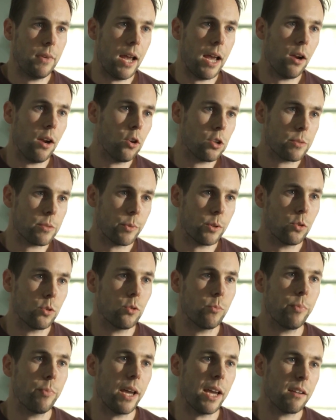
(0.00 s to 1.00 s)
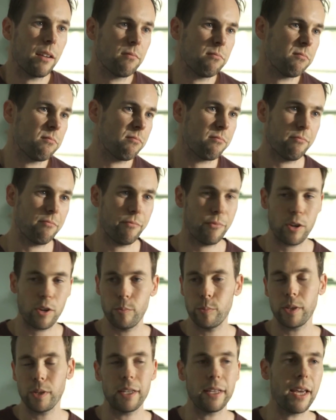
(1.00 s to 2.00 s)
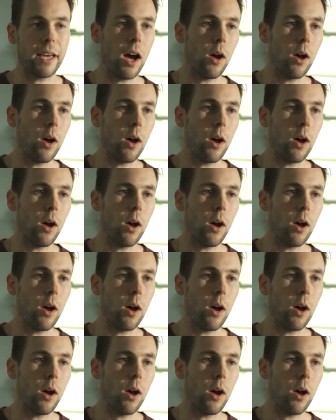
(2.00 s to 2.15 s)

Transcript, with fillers: at hospital being completely